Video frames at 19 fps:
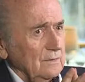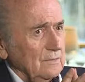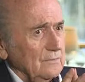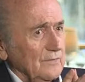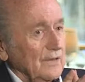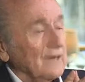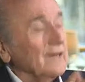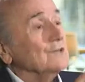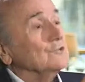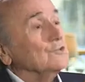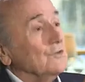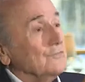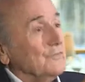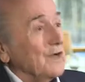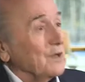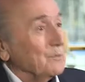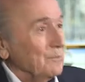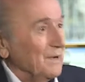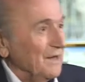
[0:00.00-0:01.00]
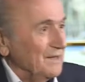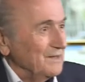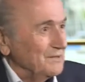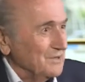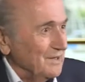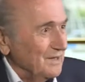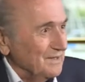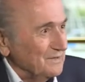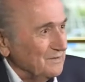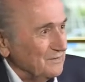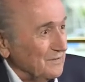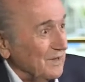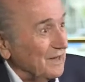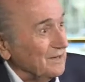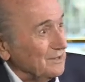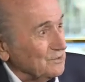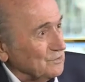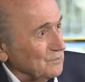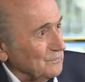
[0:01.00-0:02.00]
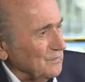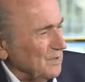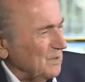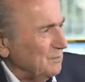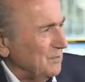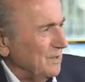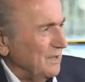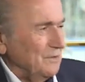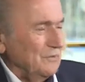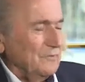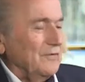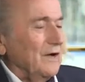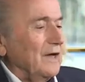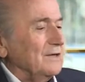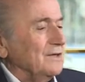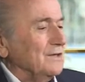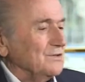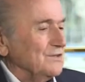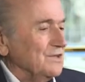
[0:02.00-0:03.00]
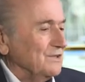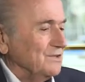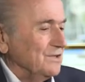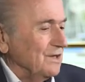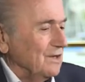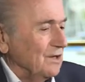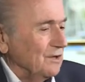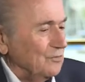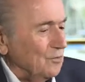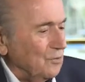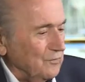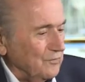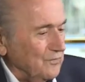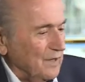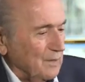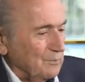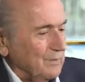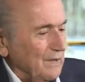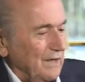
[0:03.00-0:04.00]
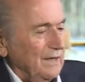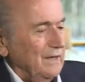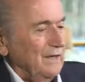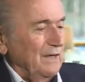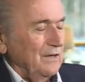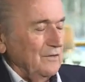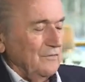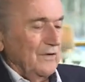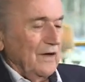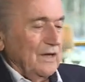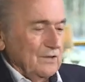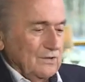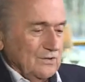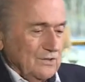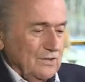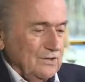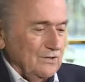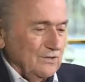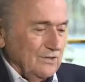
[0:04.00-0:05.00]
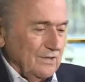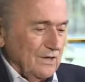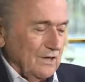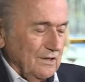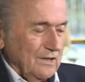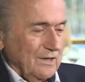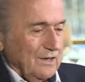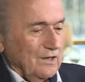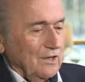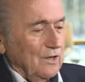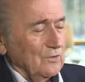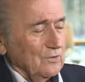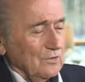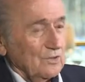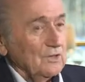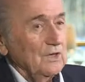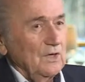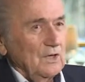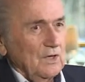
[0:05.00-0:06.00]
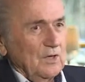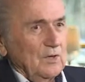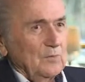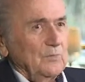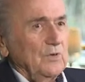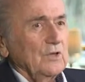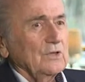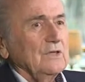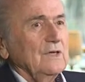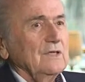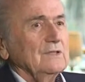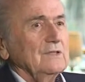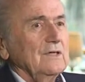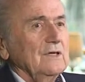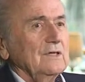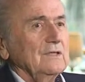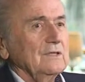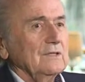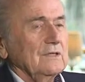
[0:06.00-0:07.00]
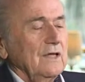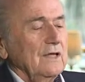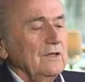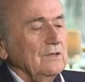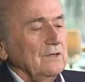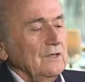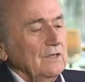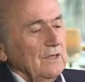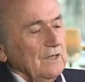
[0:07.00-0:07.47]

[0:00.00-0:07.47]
financial fair play. In finances, there are no fair play. Finances, there are accounts. But and then